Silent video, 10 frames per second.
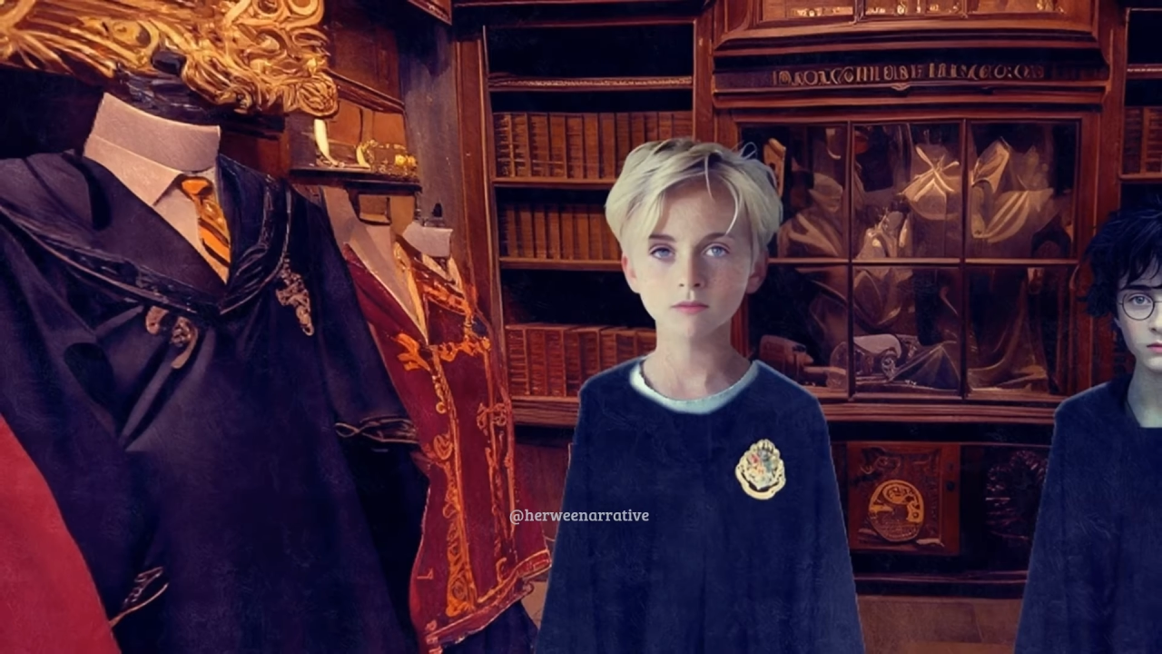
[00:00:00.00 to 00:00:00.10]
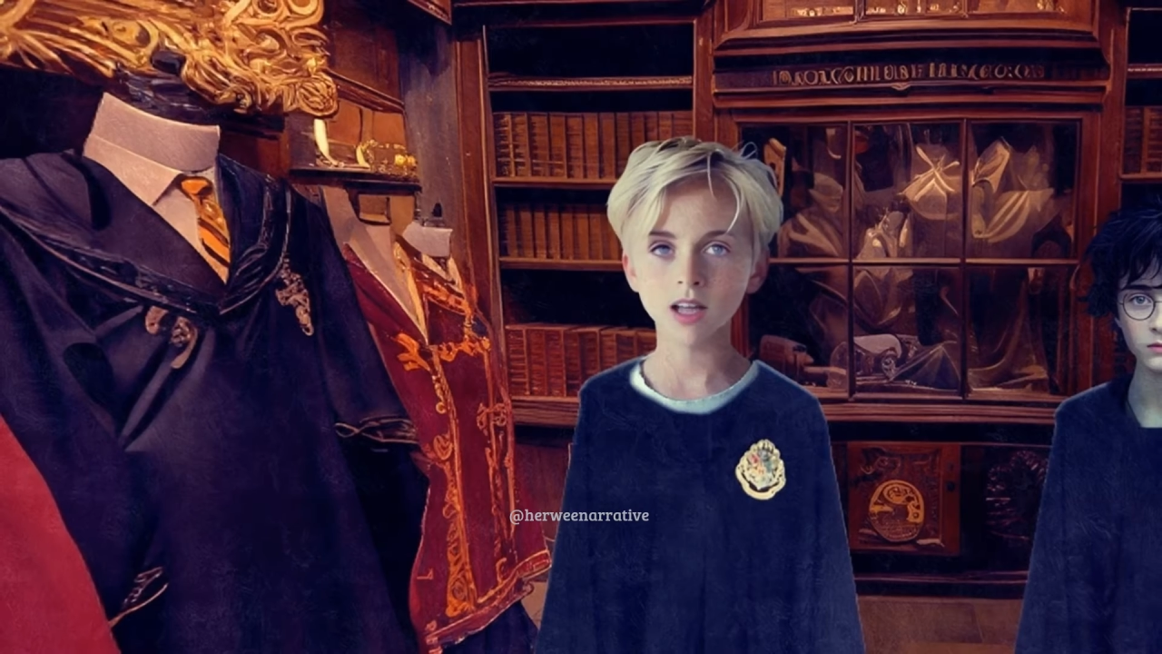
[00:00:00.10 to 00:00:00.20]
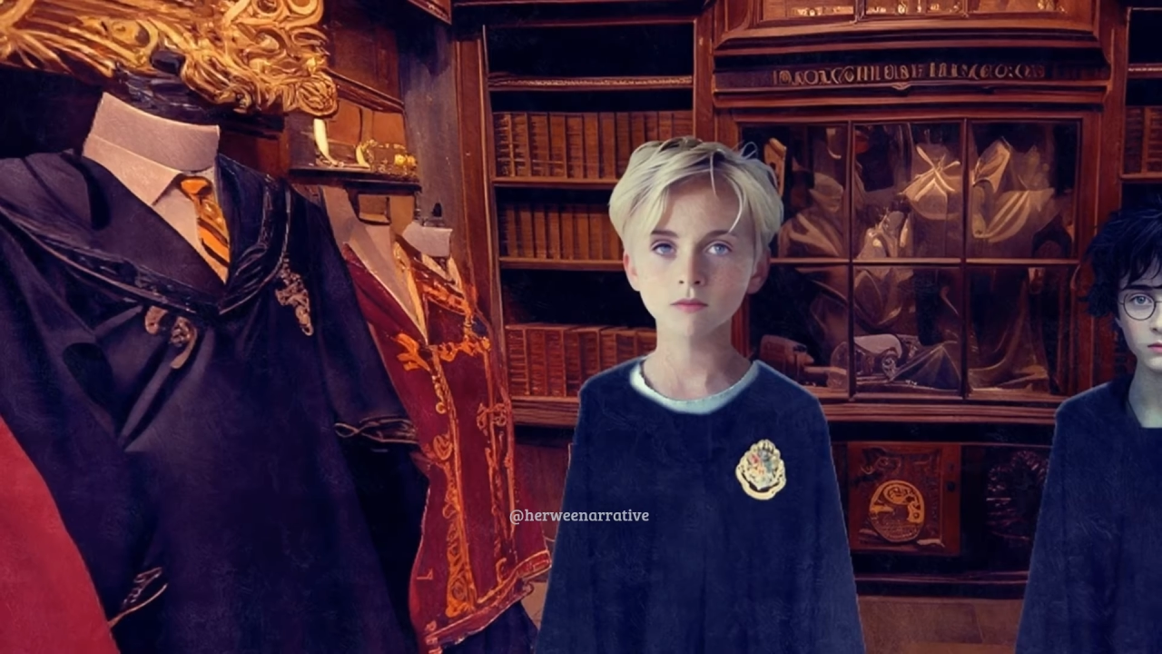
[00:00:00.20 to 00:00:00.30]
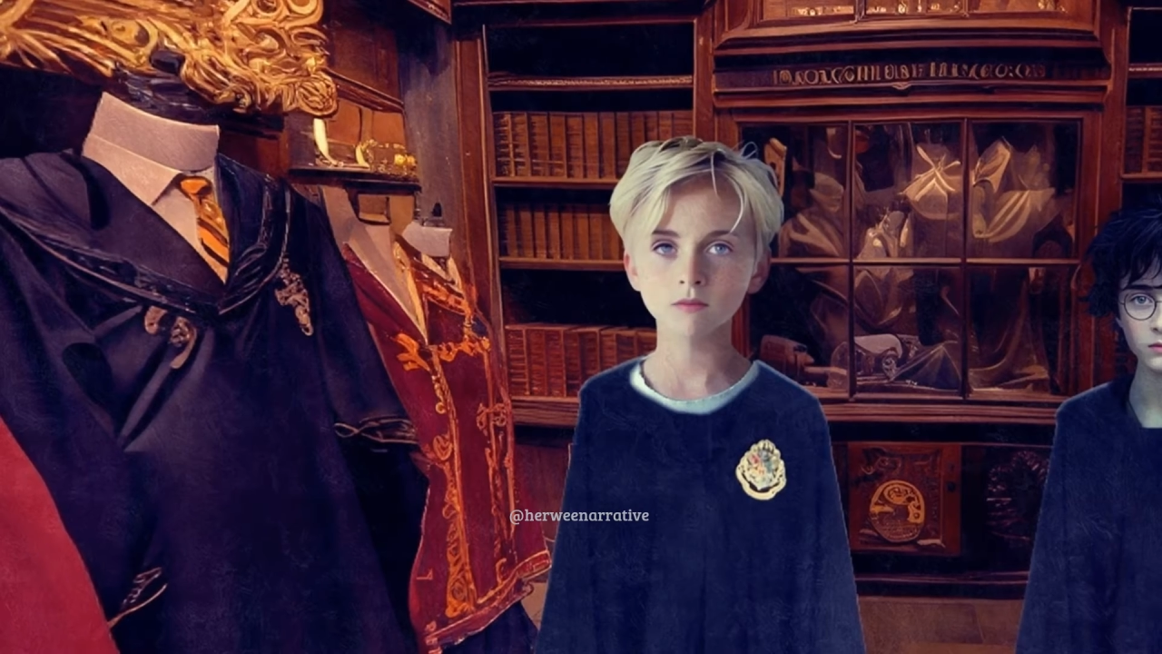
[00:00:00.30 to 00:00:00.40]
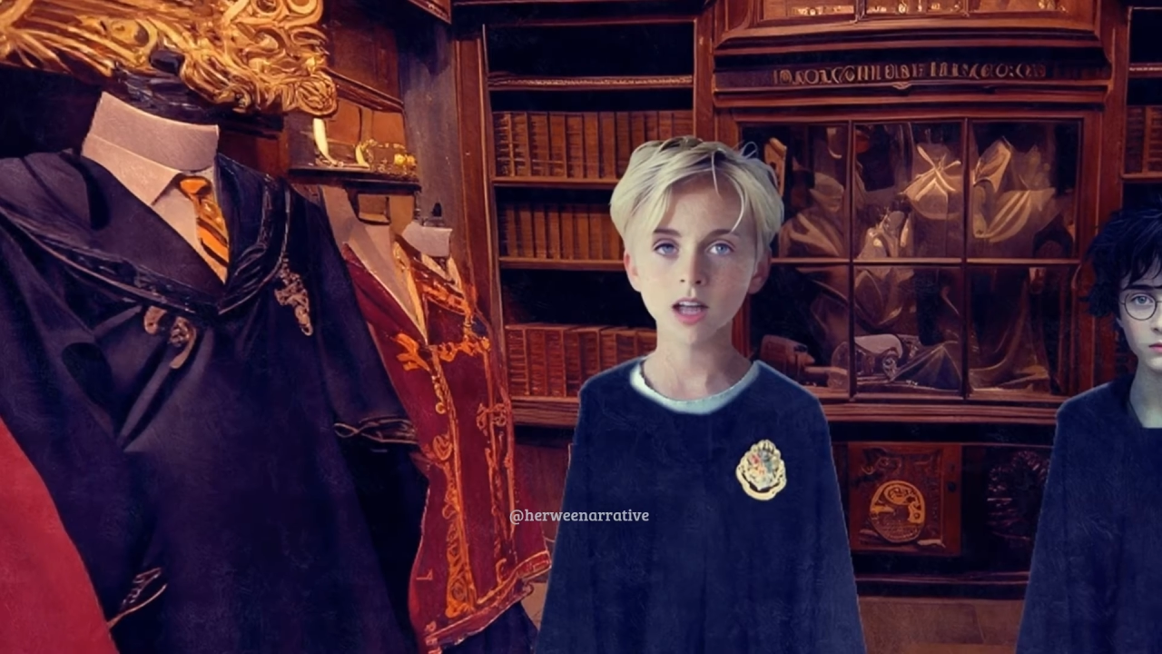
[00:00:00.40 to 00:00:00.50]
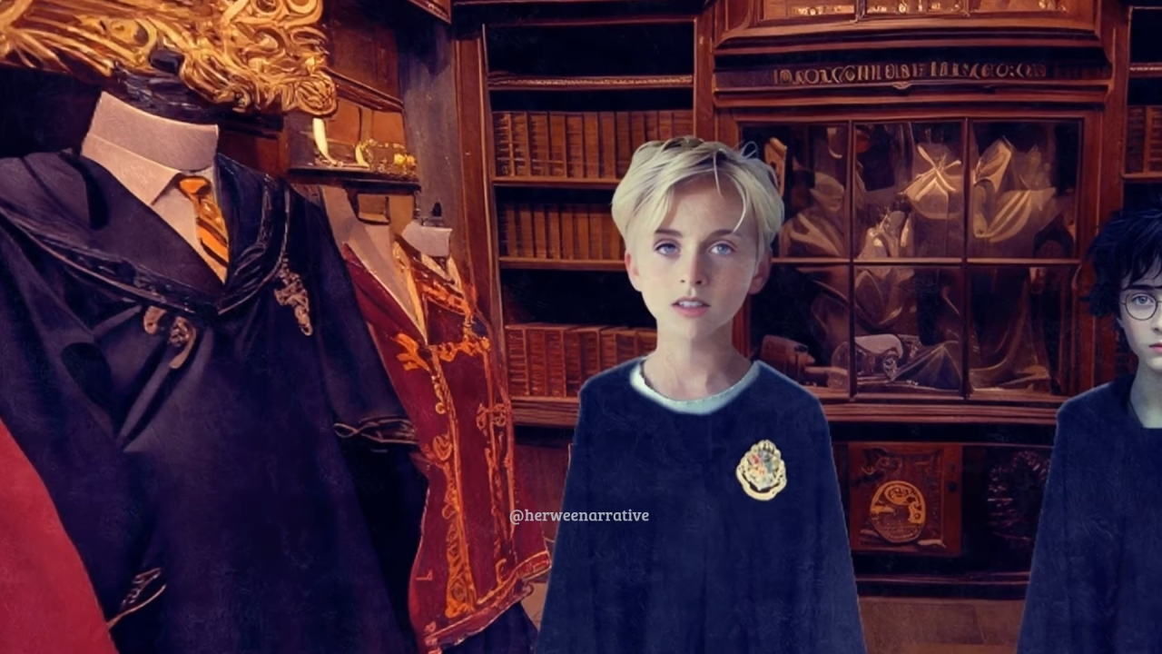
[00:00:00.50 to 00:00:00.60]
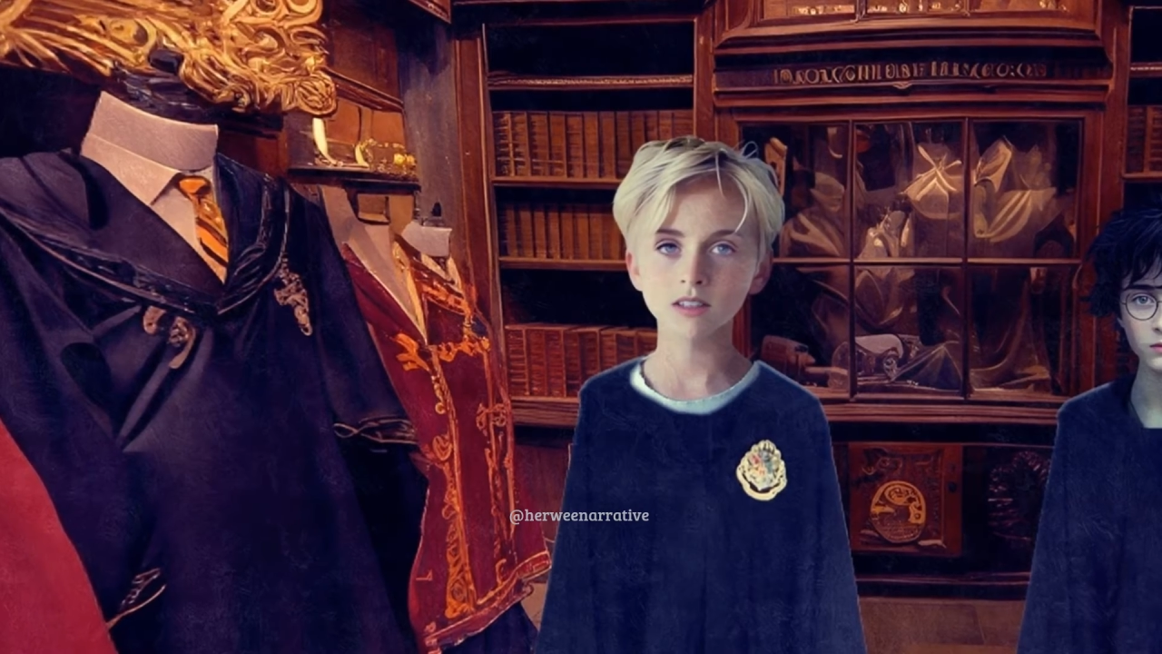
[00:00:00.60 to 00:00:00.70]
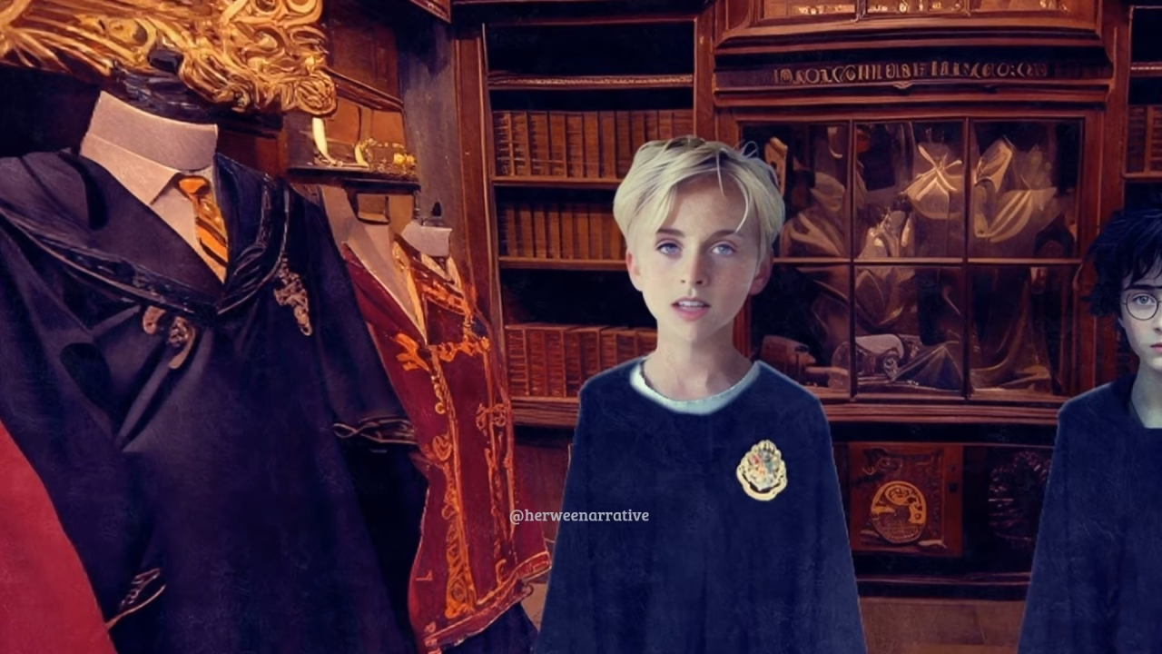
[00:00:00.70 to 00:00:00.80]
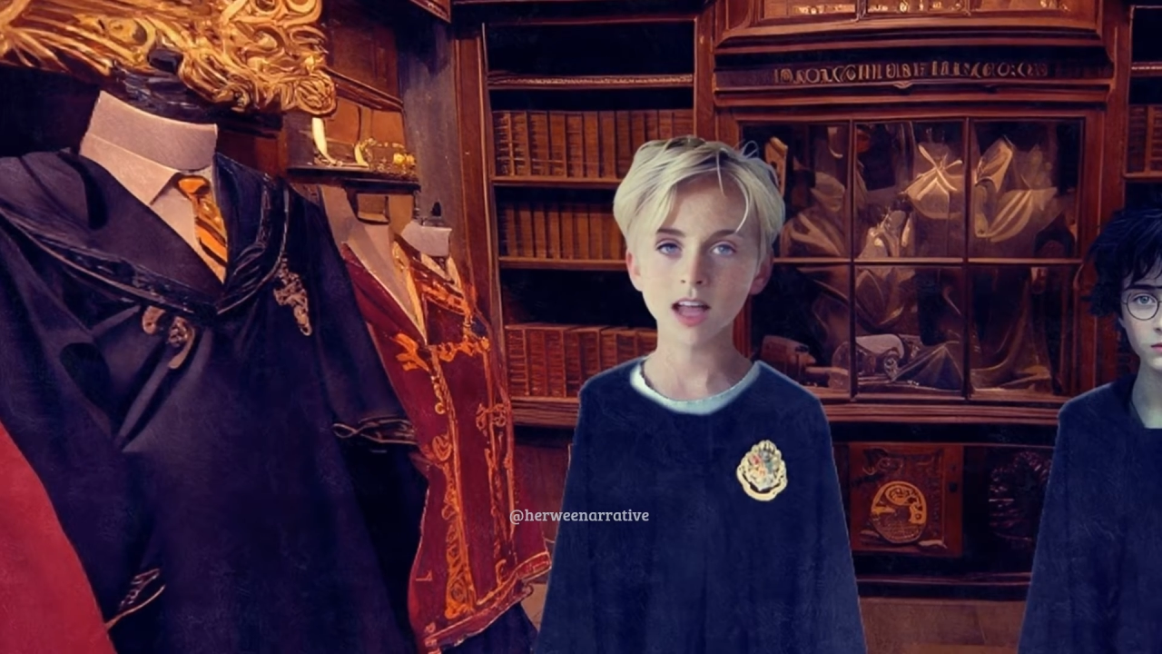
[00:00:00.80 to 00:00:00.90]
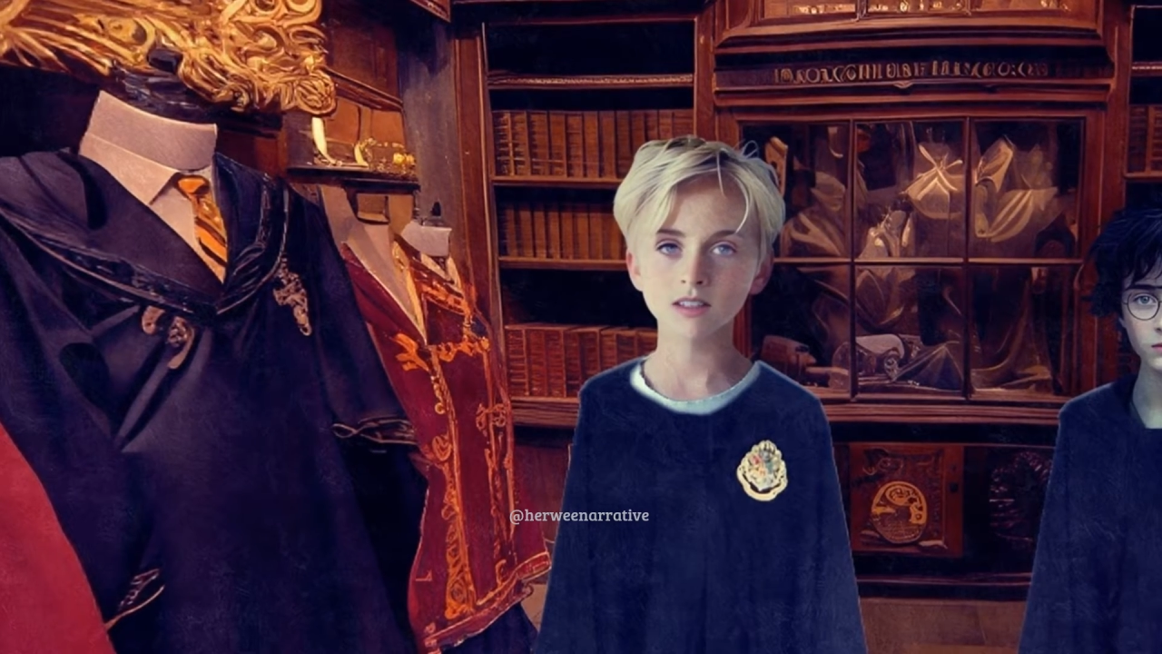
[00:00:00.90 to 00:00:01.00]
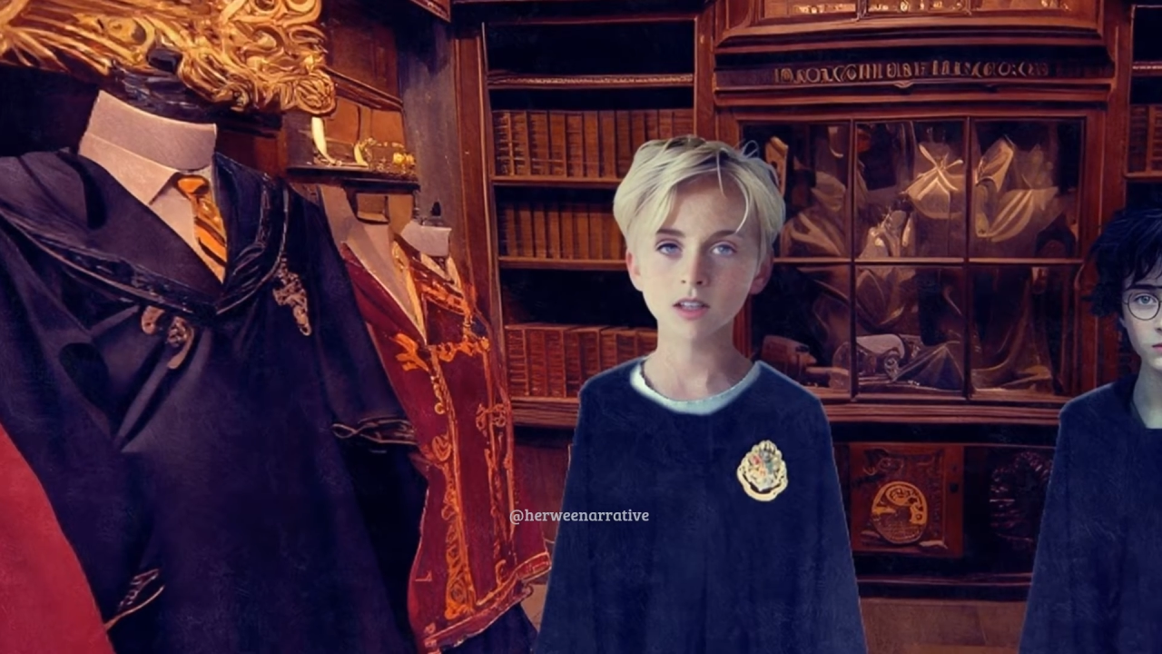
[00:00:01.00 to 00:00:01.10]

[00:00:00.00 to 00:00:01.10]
My father's next